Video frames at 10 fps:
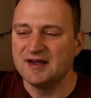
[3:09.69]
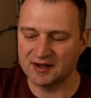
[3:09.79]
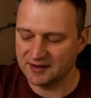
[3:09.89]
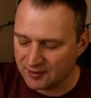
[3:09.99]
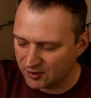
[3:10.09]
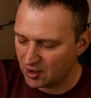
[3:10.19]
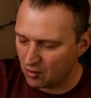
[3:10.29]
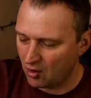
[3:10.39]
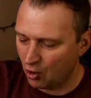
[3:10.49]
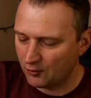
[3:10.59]
And he would
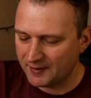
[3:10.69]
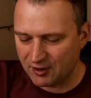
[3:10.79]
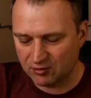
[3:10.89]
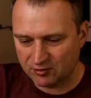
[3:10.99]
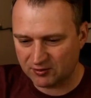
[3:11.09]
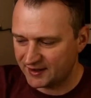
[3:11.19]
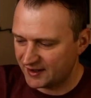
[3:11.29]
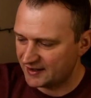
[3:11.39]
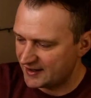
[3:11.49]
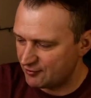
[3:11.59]
go home, he would run
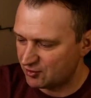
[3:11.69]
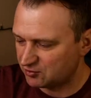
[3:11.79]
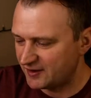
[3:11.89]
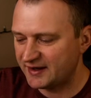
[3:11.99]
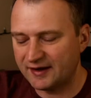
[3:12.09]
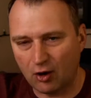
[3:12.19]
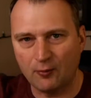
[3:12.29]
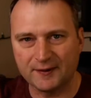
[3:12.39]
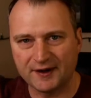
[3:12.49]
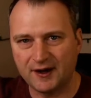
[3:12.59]
in, he would read it,
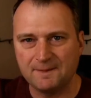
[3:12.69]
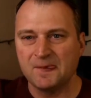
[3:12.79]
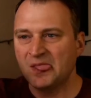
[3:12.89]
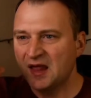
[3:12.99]
open it up,